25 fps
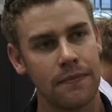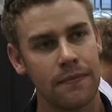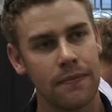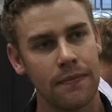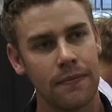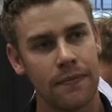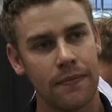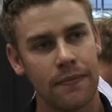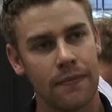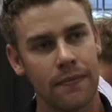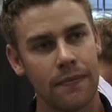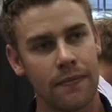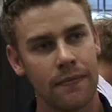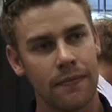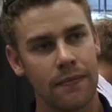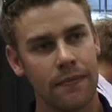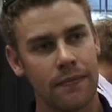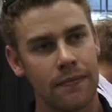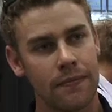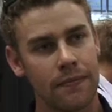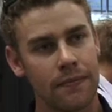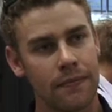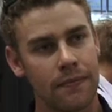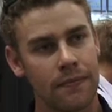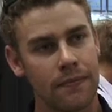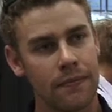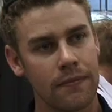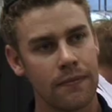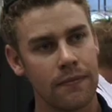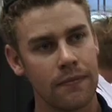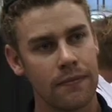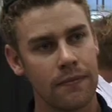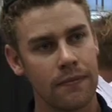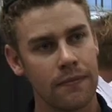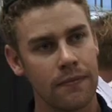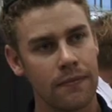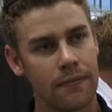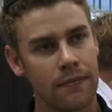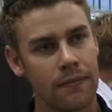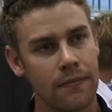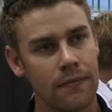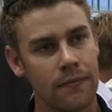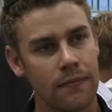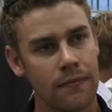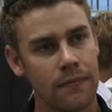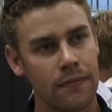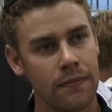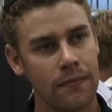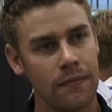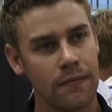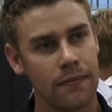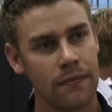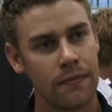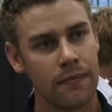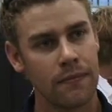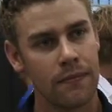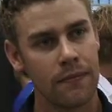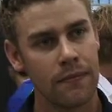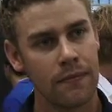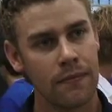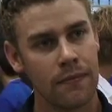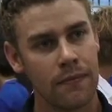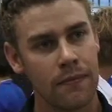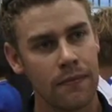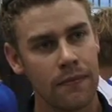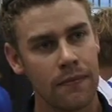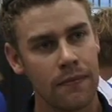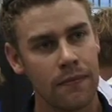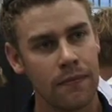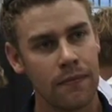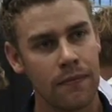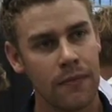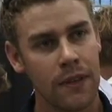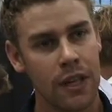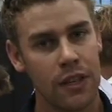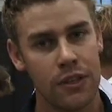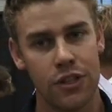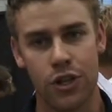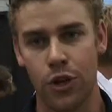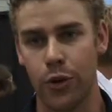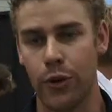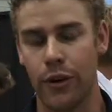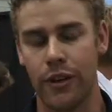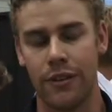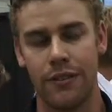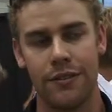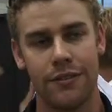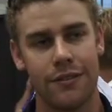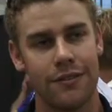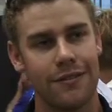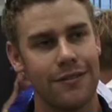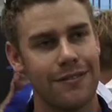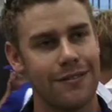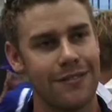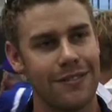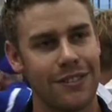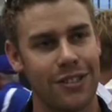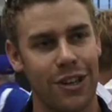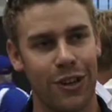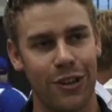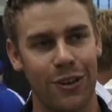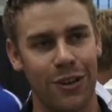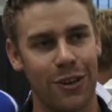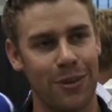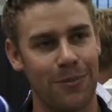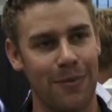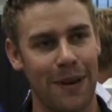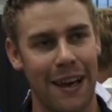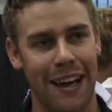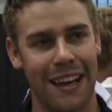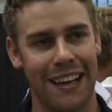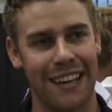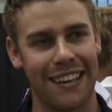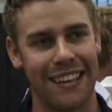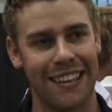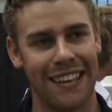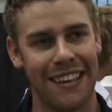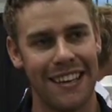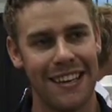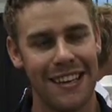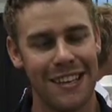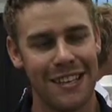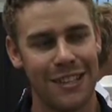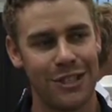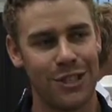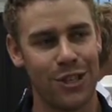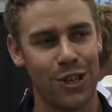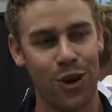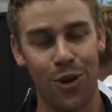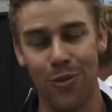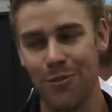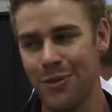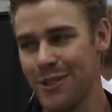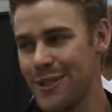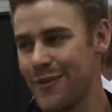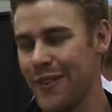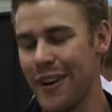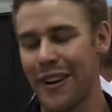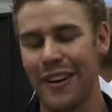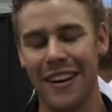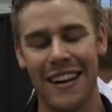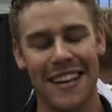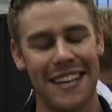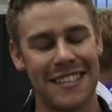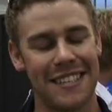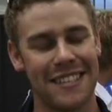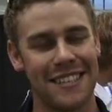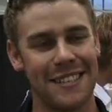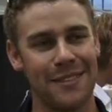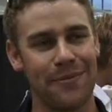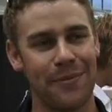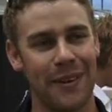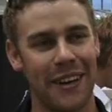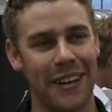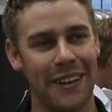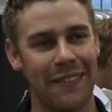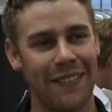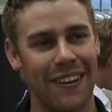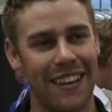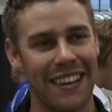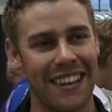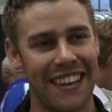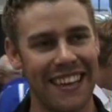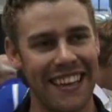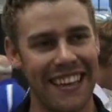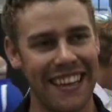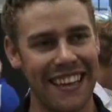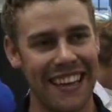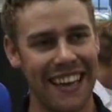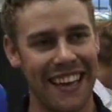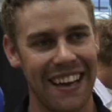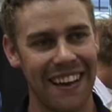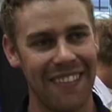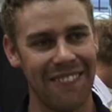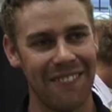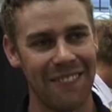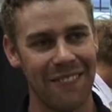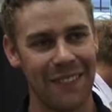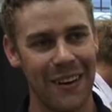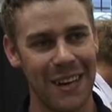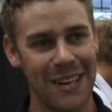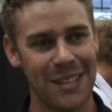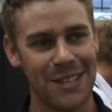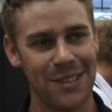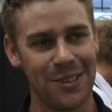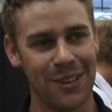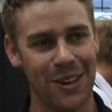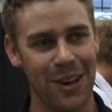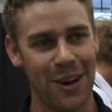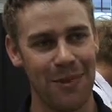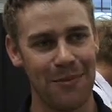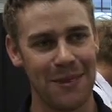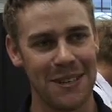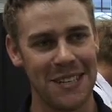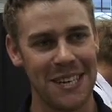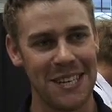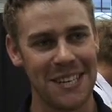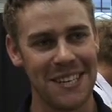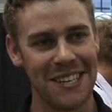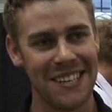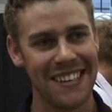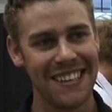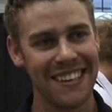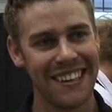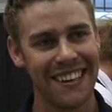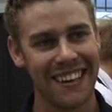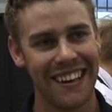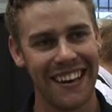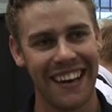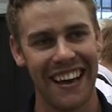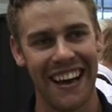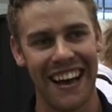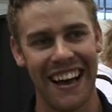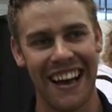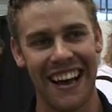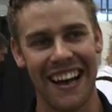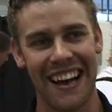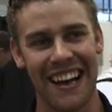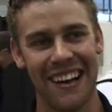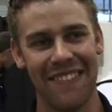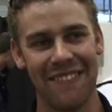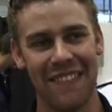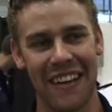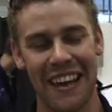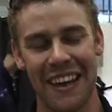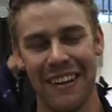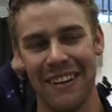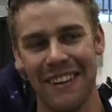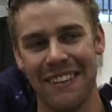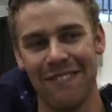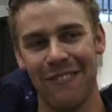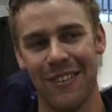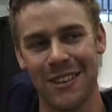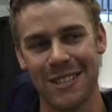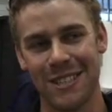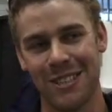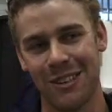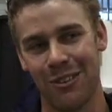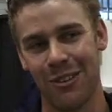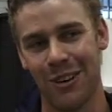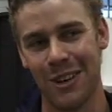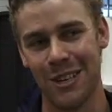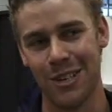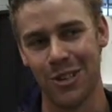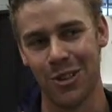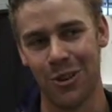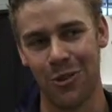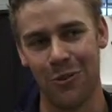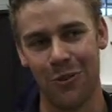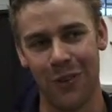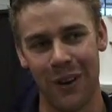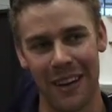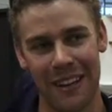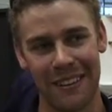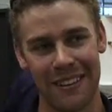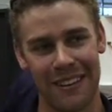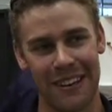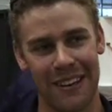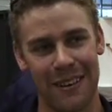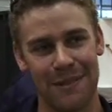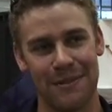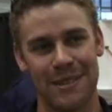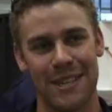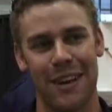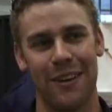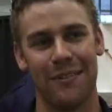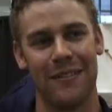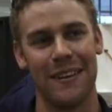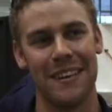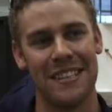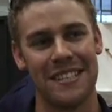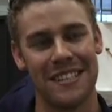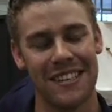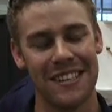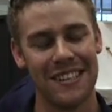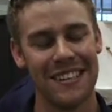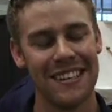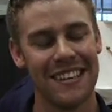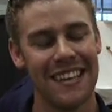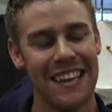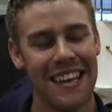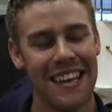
Uh, what would you recommend for someone who'd like to participate? Do it. Don't look back. Tom was very hesitant when he won the um, regional competition. Um, he wasn't quite sure what he got himself into.